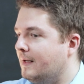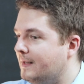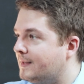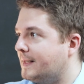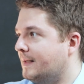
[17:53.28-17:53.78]

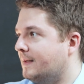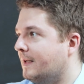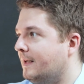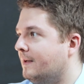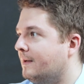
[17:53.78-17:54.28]

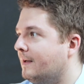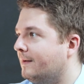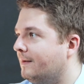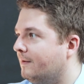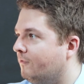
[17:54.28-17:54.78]
instantly
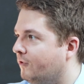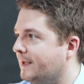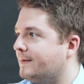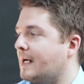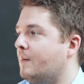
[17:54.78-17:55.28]

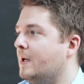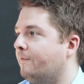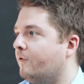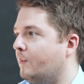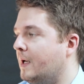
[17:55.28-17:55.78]
real-time
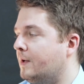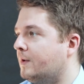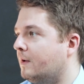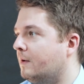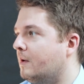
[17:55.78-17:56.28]

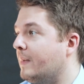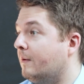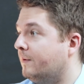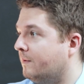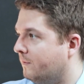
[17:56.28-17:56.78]
information
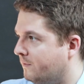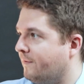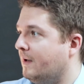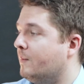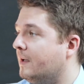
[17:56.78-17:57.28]
about
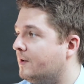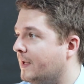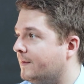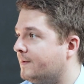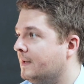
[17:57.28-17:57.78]
traffic
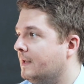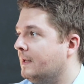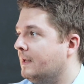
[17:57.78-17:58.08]
management